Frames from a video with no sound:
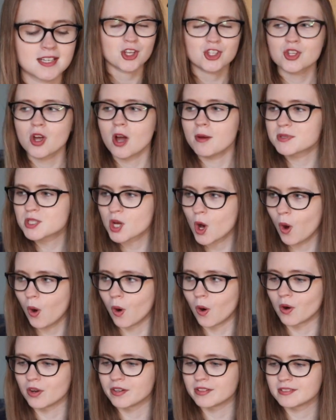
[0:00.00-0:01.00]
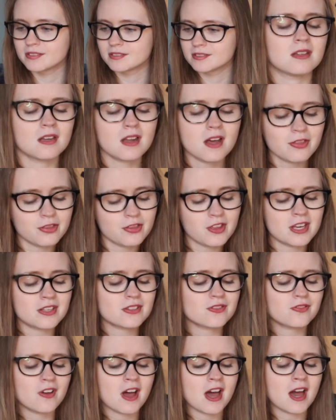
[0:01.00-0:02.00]
So I'm torn.
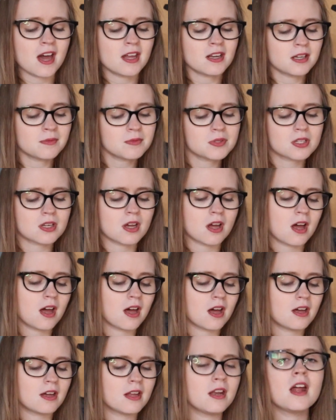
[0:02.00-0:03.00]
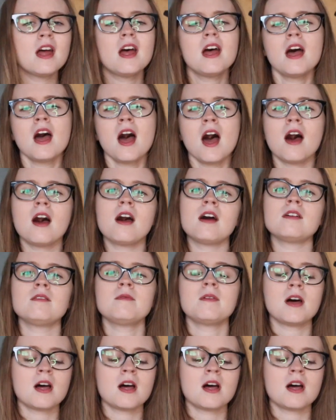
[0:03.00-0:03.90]
Nothing's fine, I'm torn. I'm